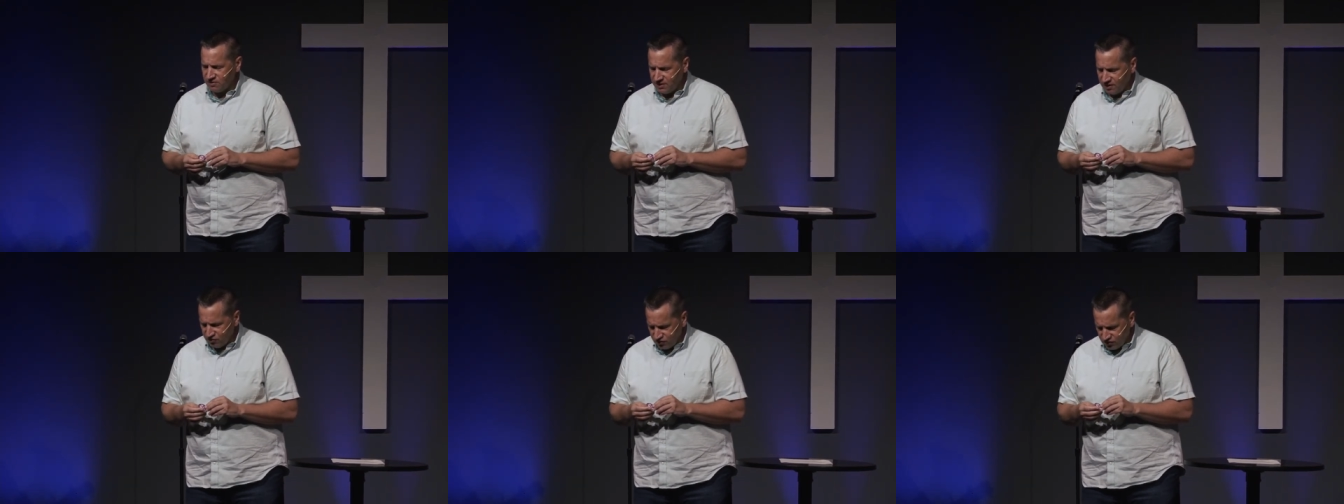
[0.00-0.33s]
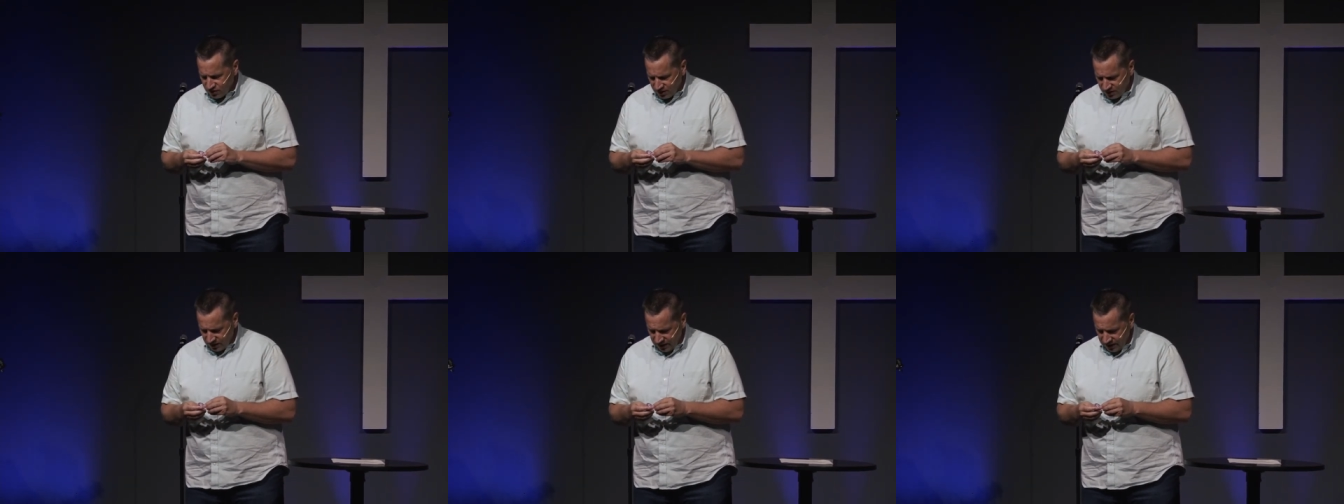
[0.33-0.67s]
Tears is
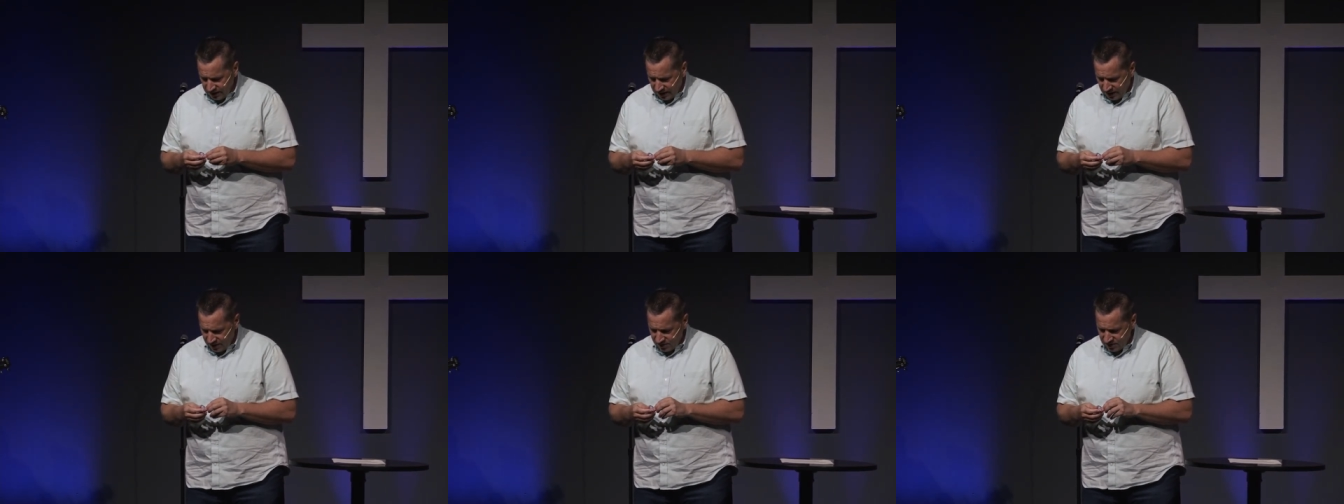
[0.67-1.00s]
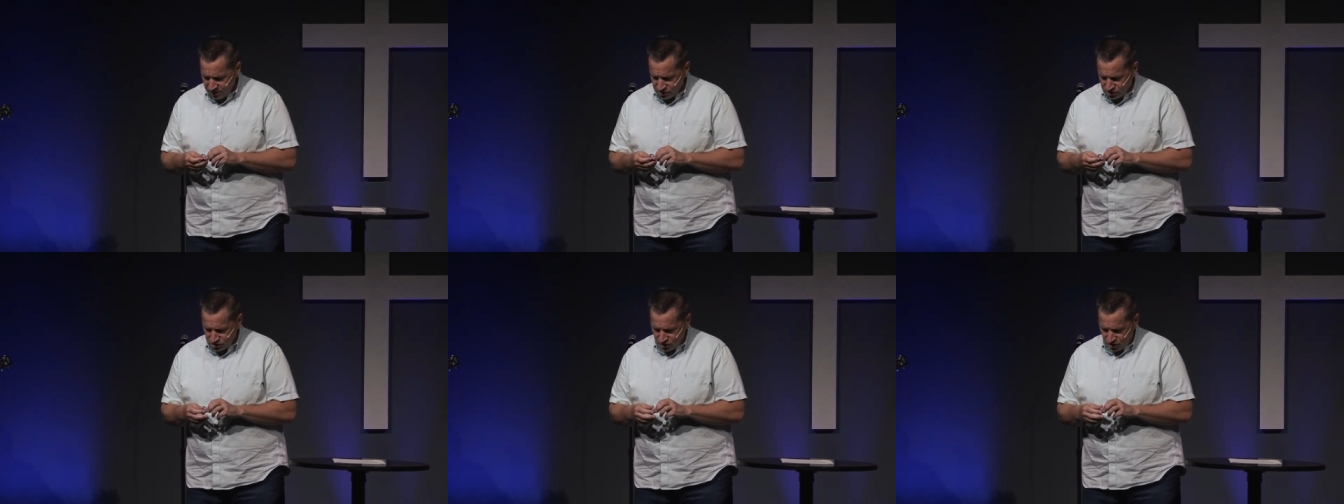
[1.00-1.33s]
going to lead out in
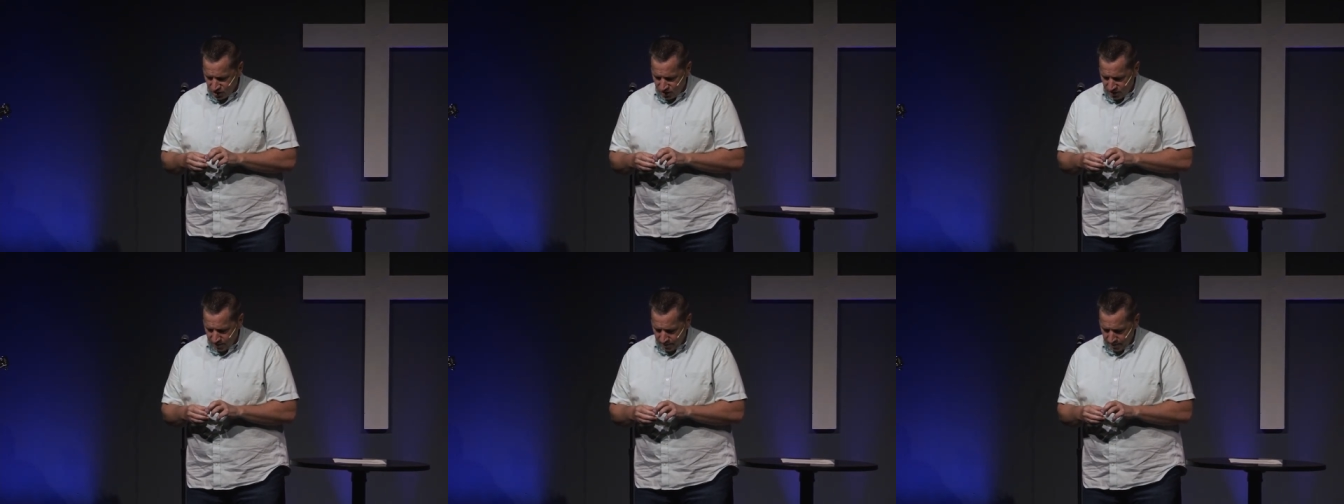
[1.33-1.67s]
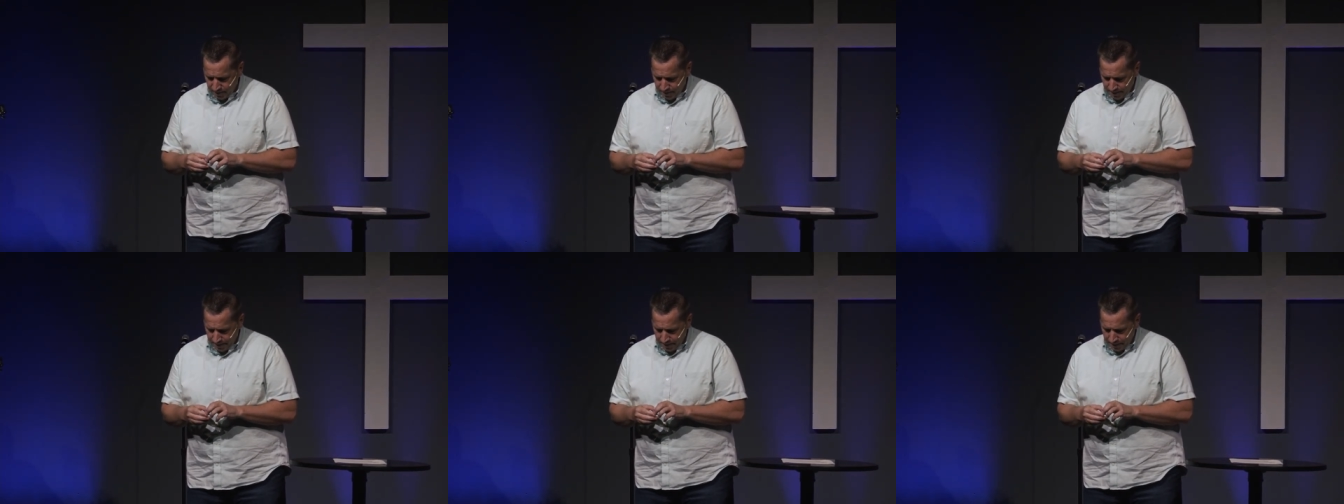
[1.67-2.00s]
a song.
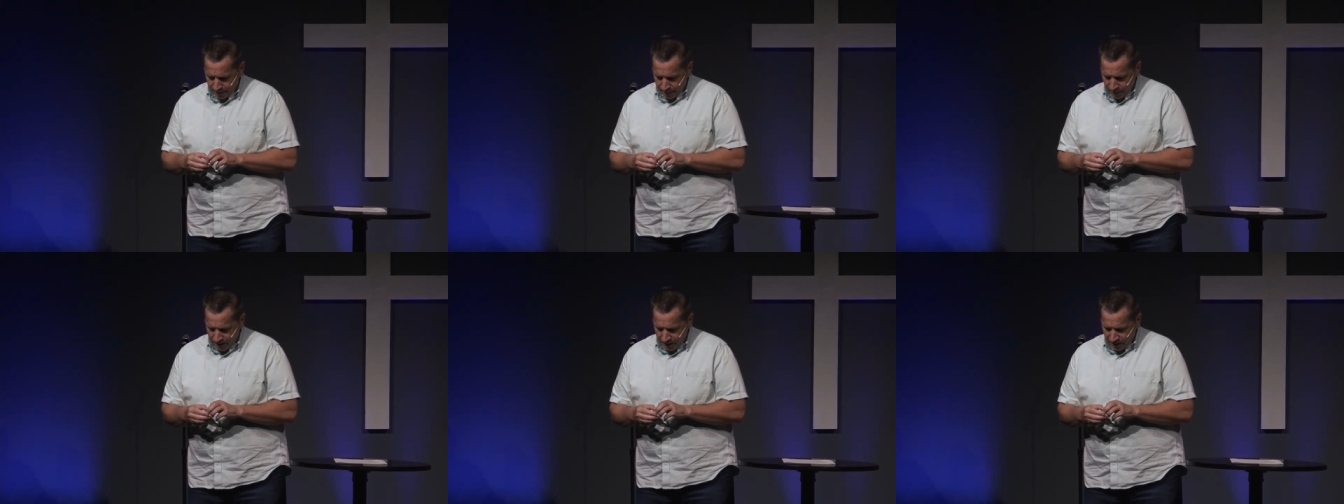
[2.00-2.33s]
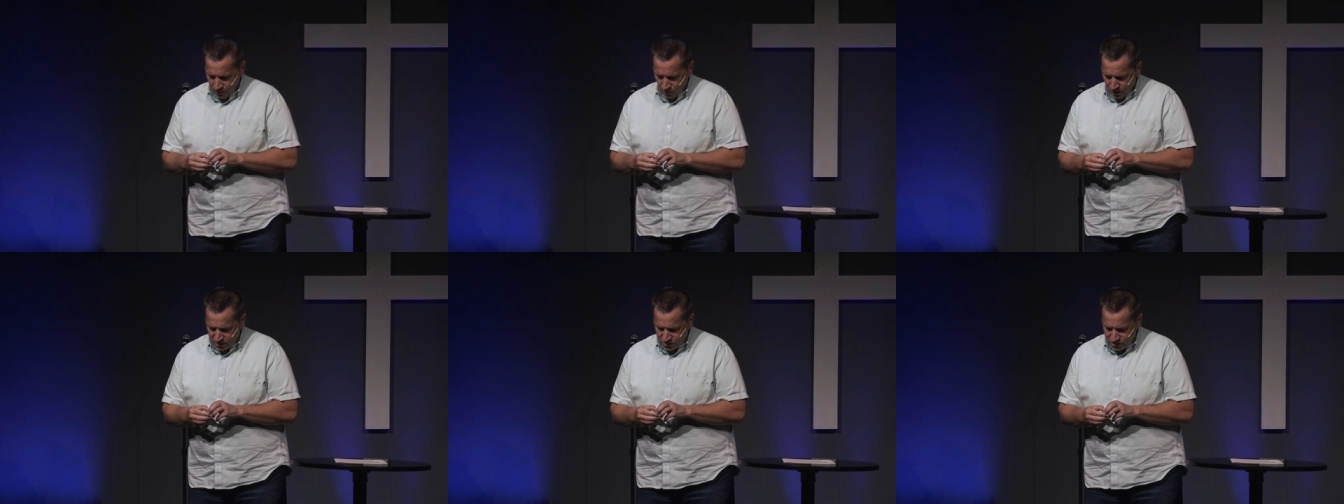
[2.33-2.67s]
And
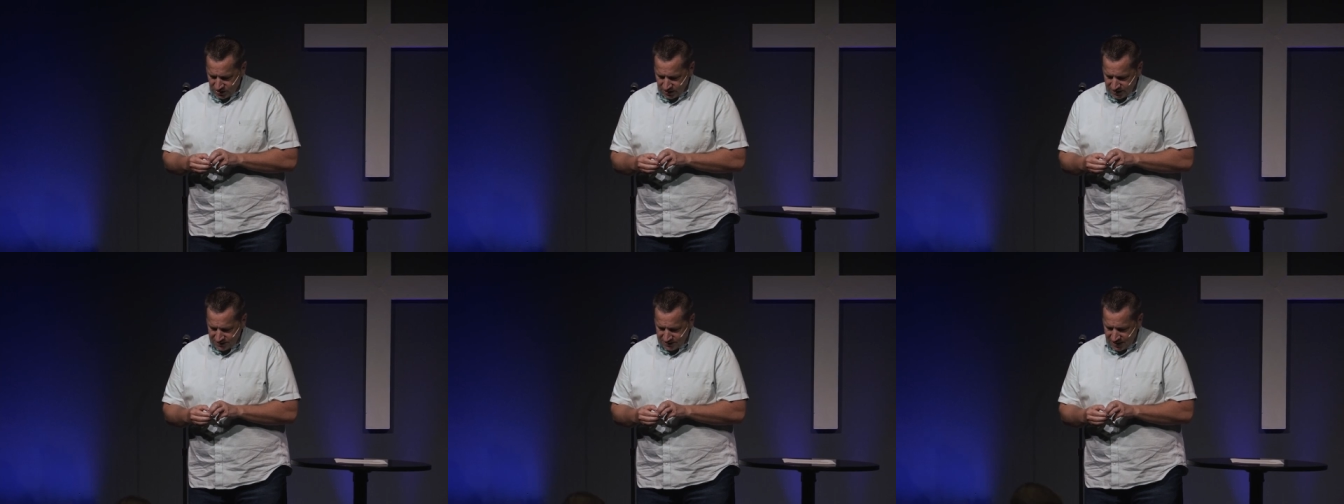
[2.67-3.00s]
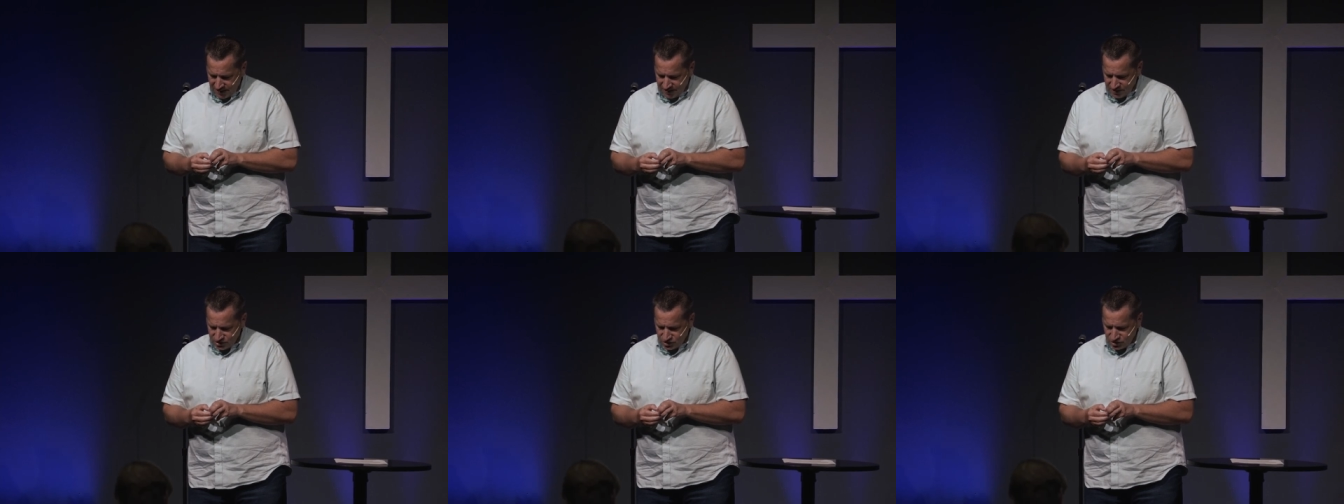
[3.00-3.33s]
while she leads out in
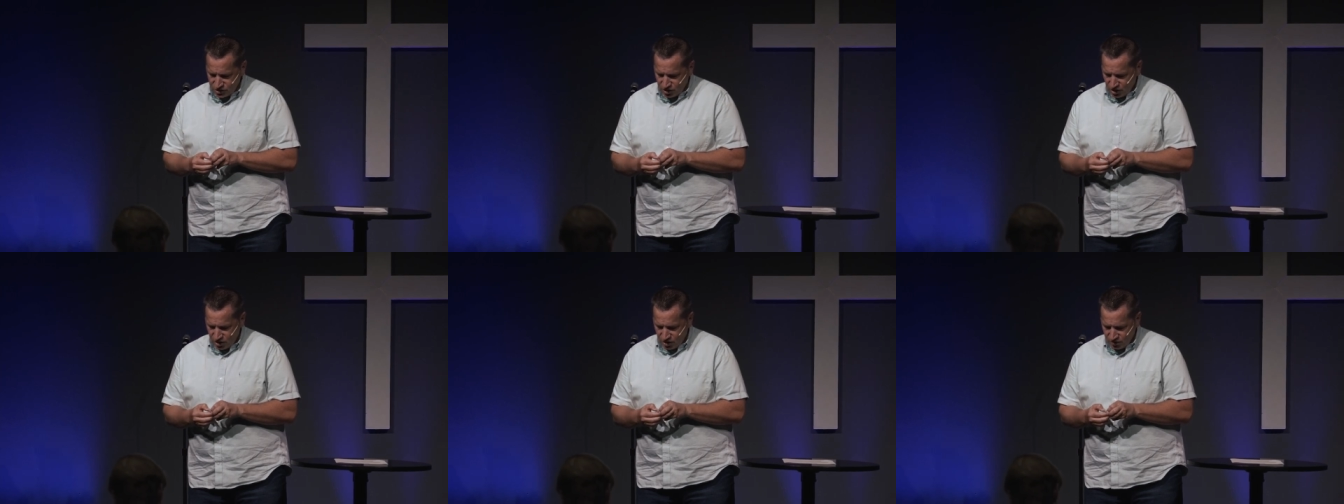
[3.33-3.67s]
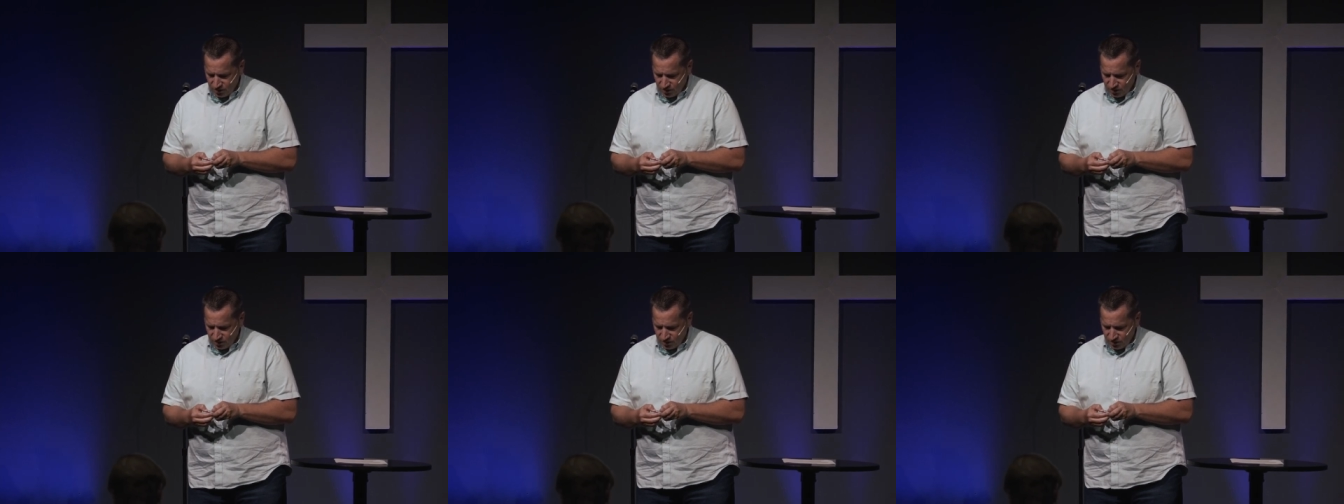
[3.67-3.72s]
this song,